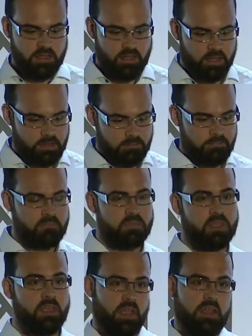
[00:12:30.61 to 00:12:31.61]

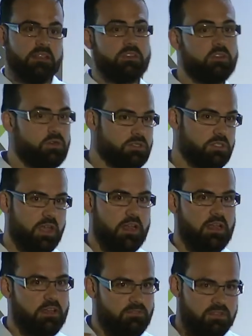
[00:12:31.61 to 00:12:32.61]
And you also get
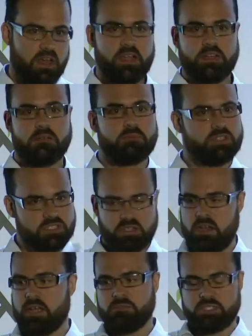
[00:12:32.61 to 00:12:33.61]
like flight numbers,
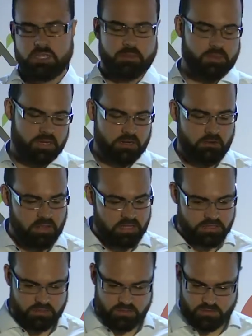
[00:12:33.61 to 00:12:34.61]
timestamping and all
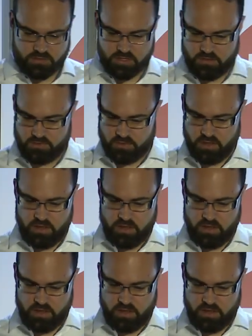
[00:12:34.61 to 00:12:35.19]
that sort of stuff.